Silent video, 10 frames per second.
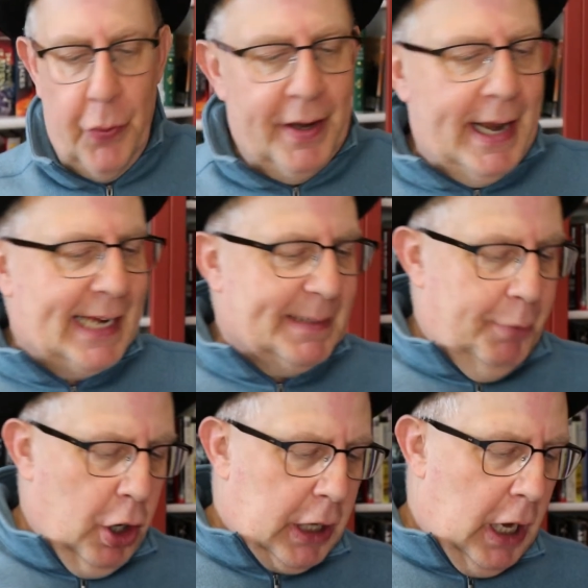the next
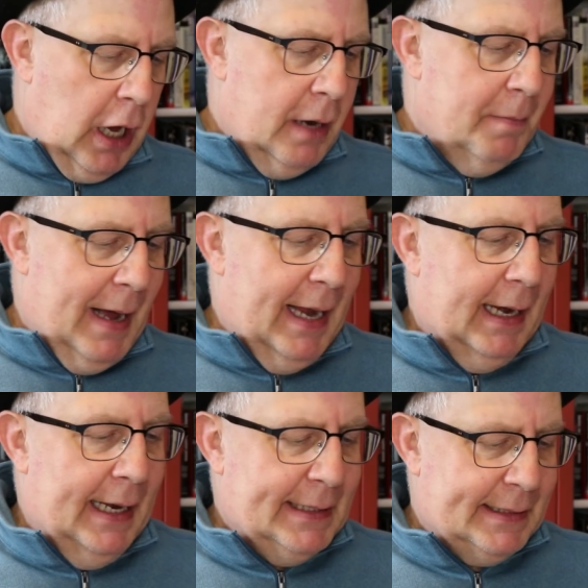book on my
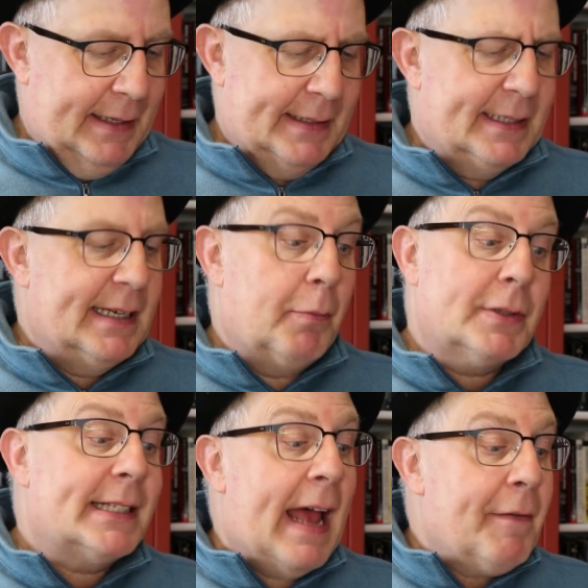list, this is
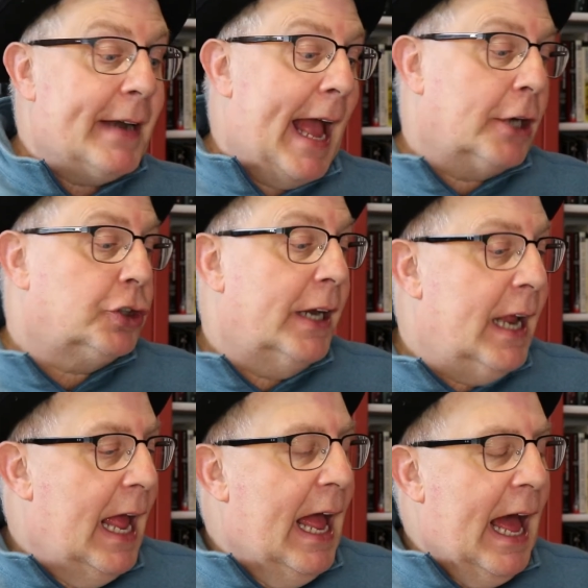number 7
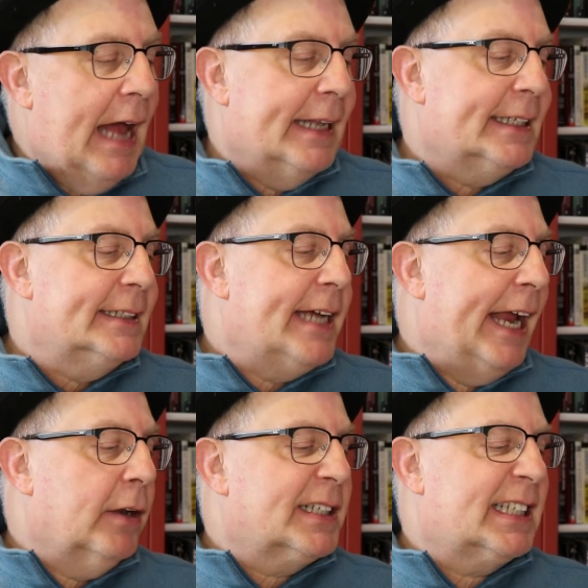actually, and it's
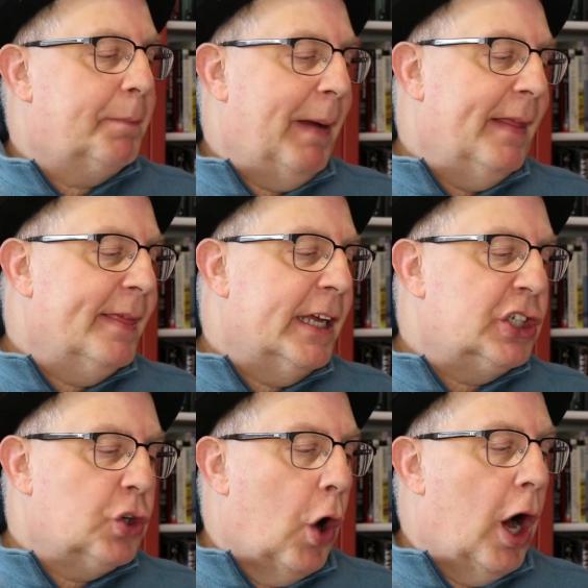entitled Spin
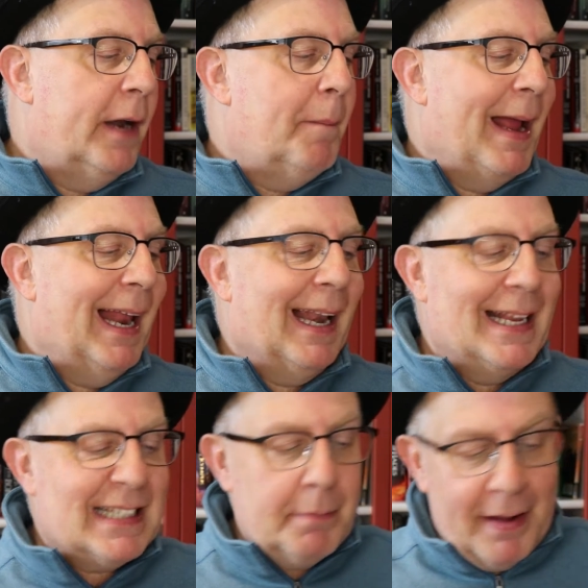the Dawn by
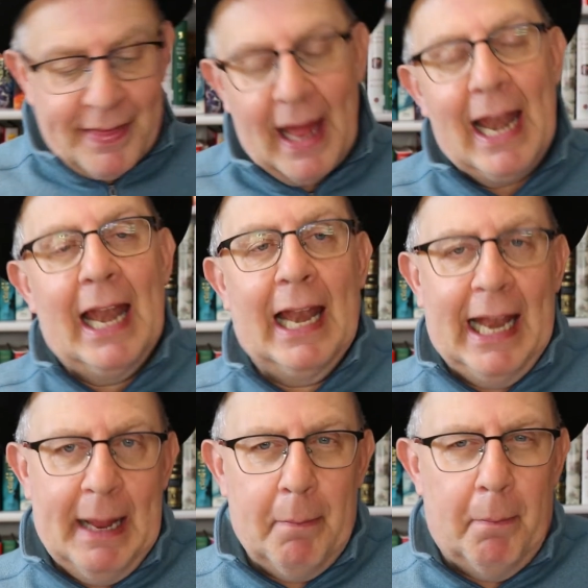Elizabeth
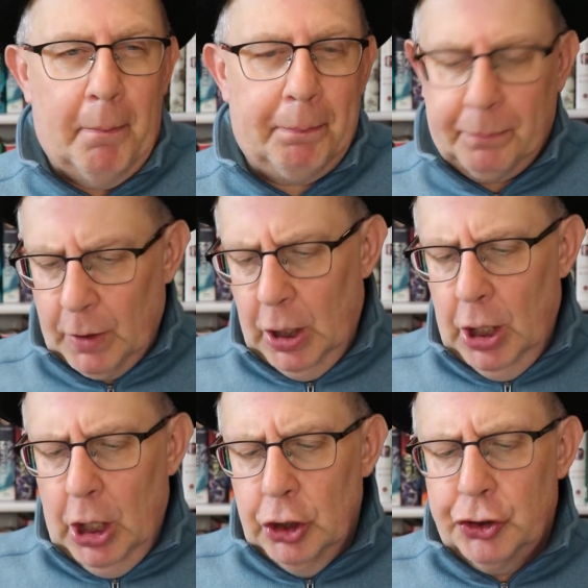Lim.
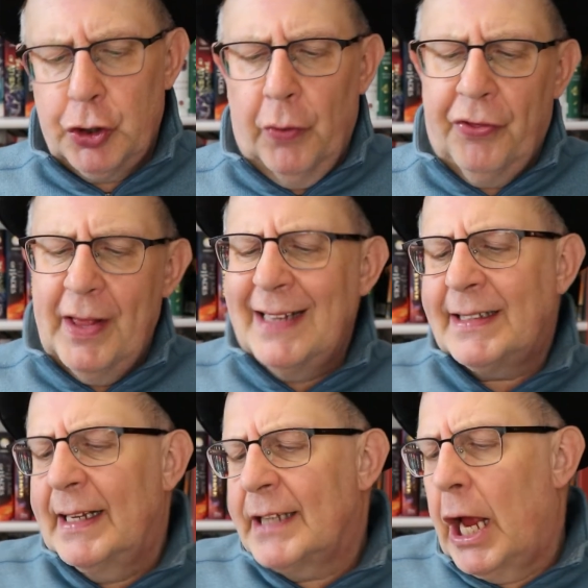So
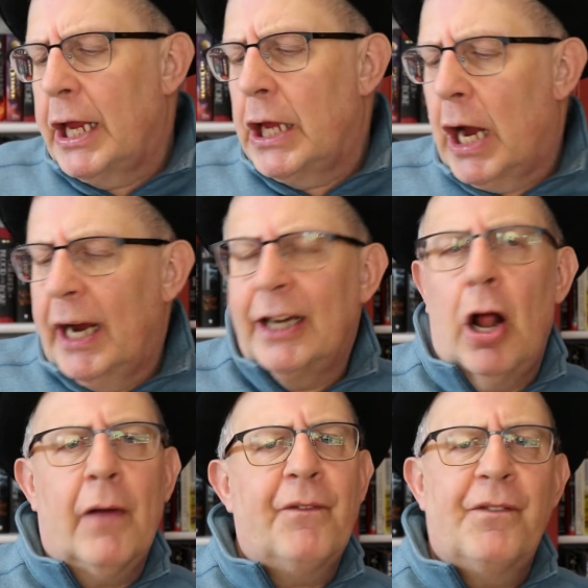this is a young
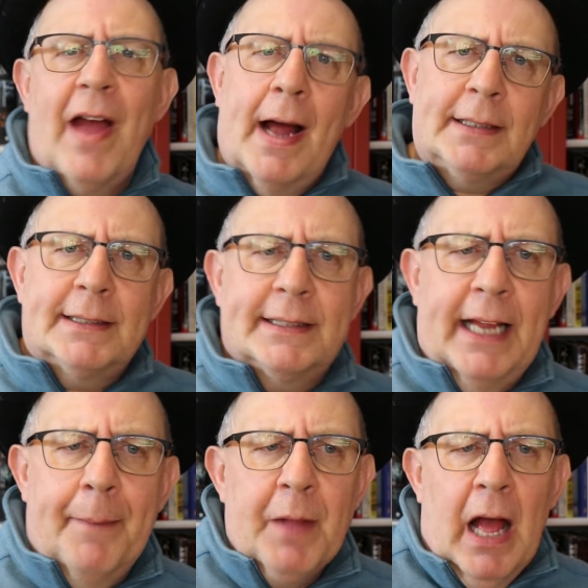adult
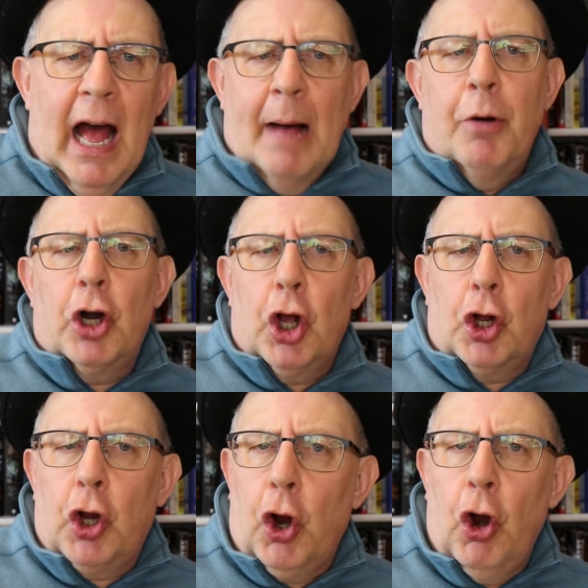fantasy about
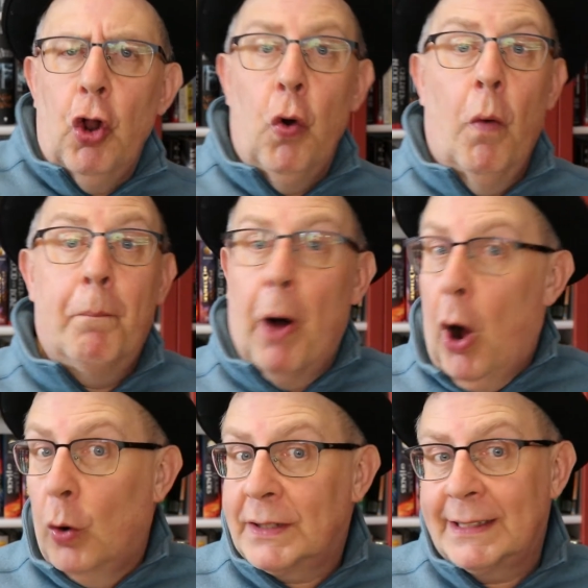a girl who
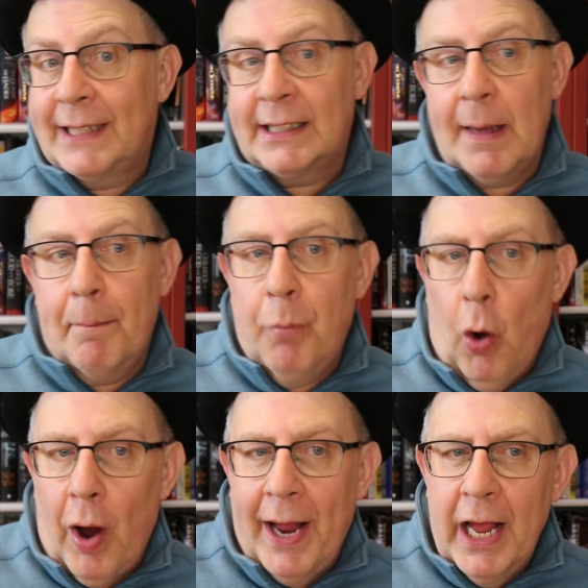poses as a
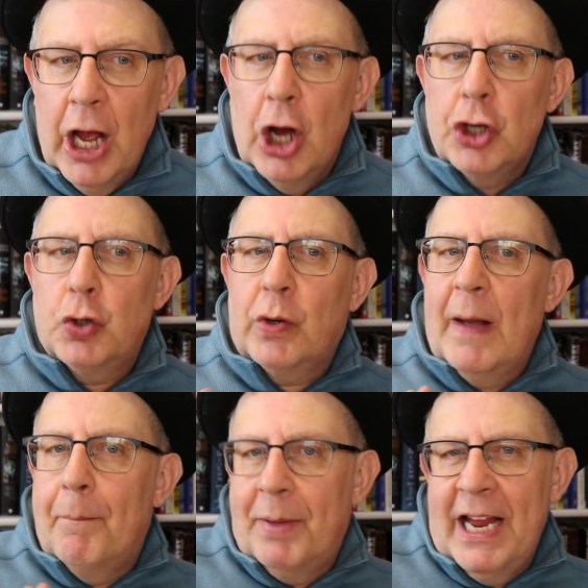boy to
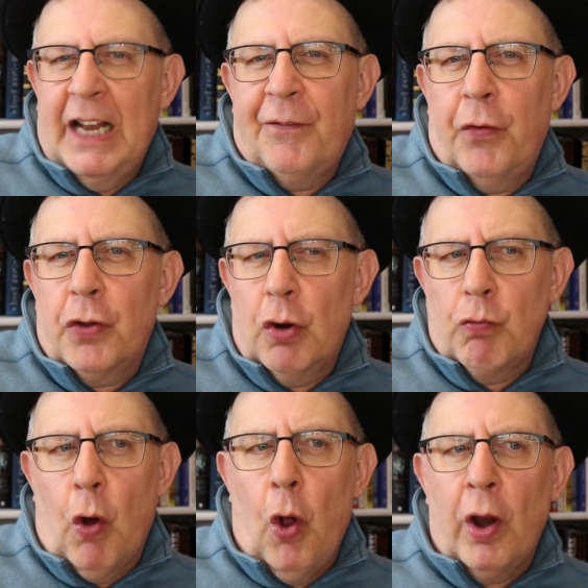compete for the
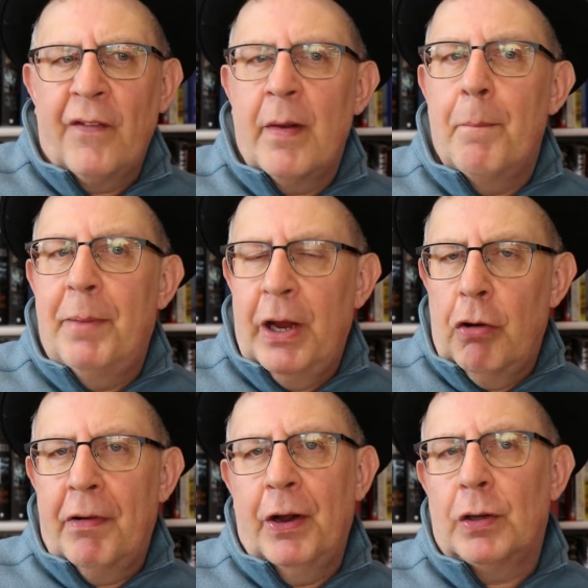role of
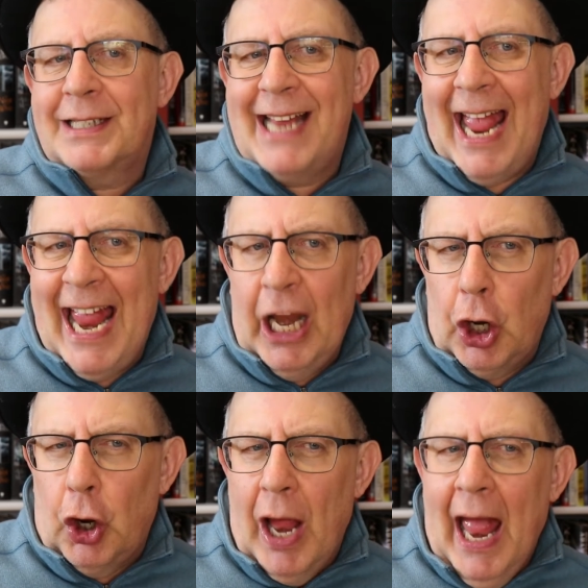Imperial
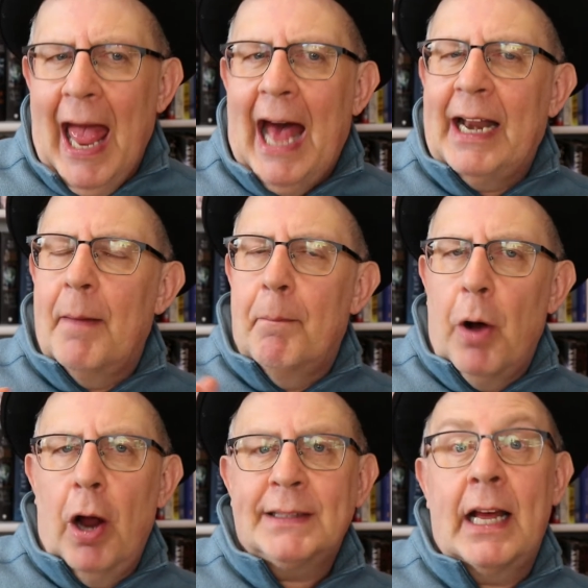Tailor and
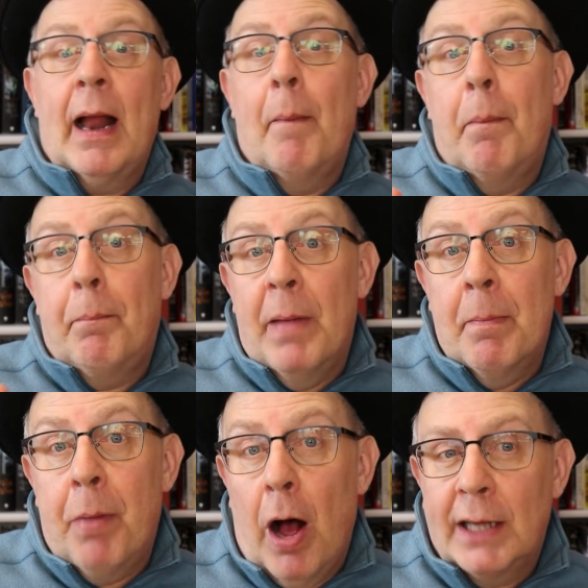embarks on an
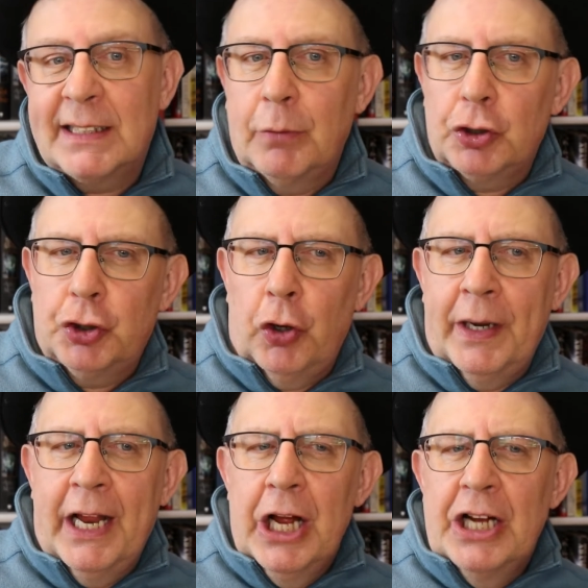impossible
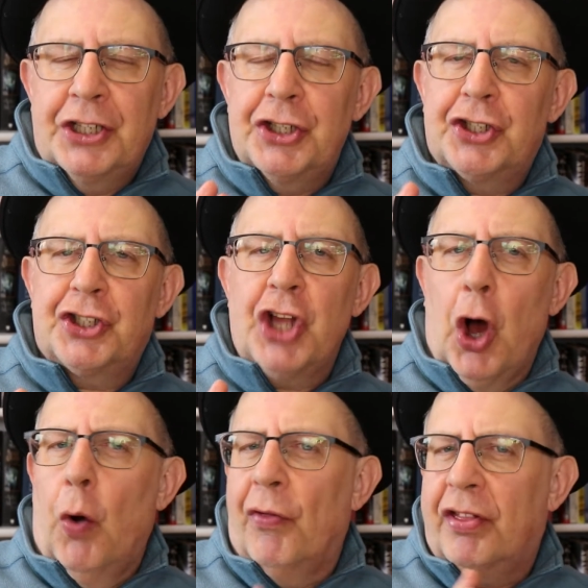journey to
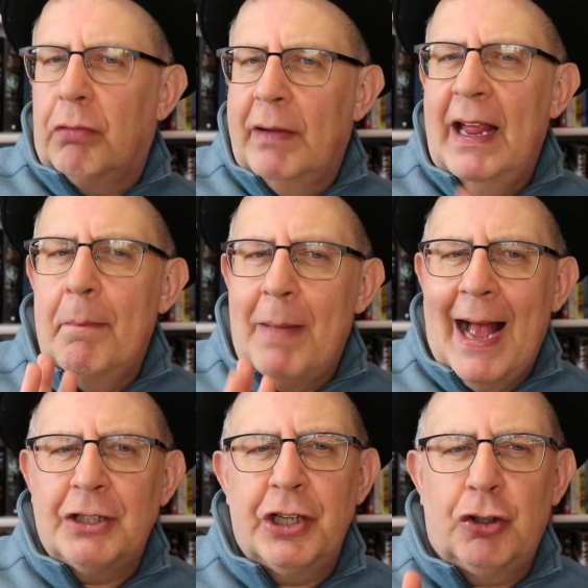sew 3
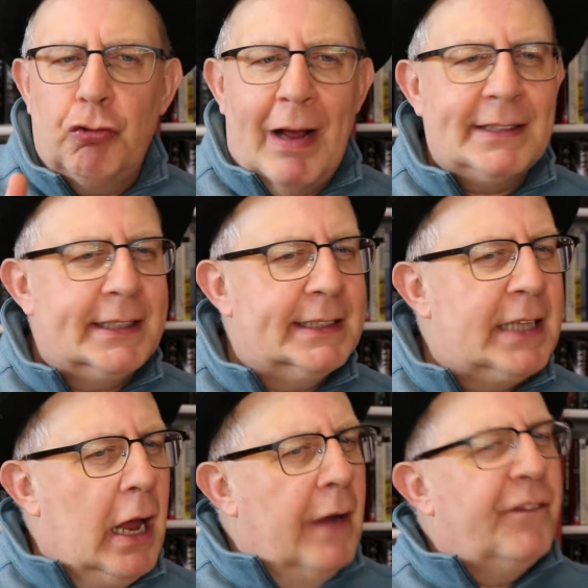magic
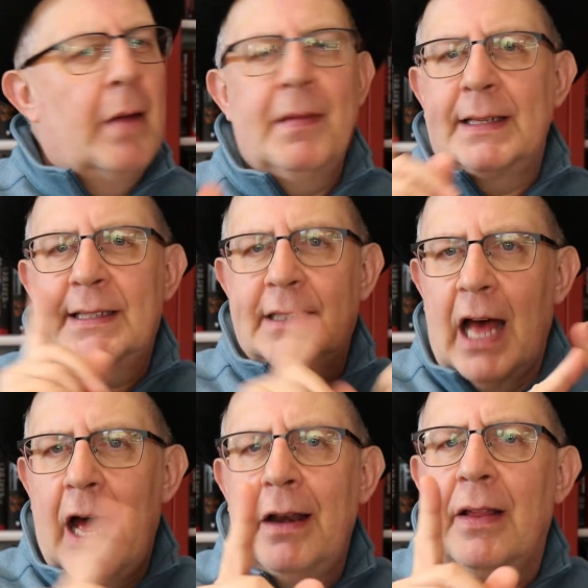dresses from the
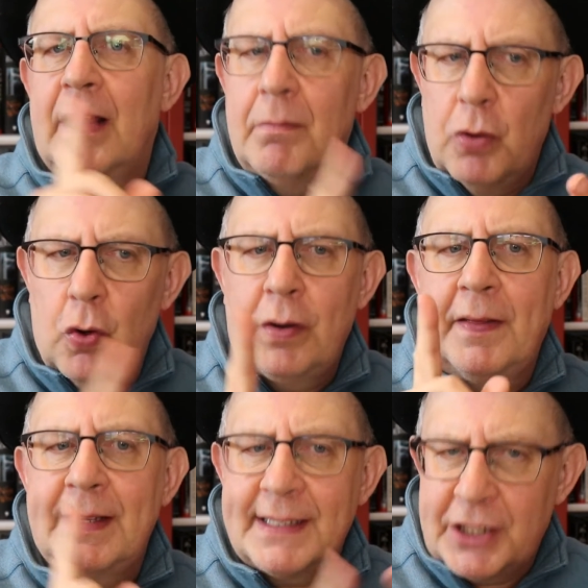sun, the moon,
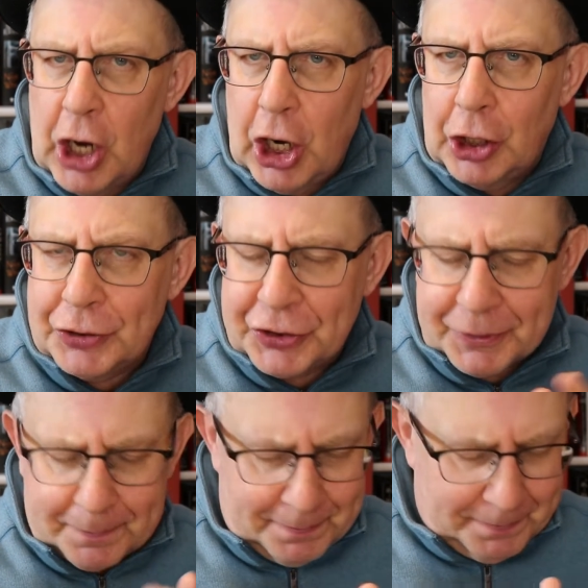and the stars.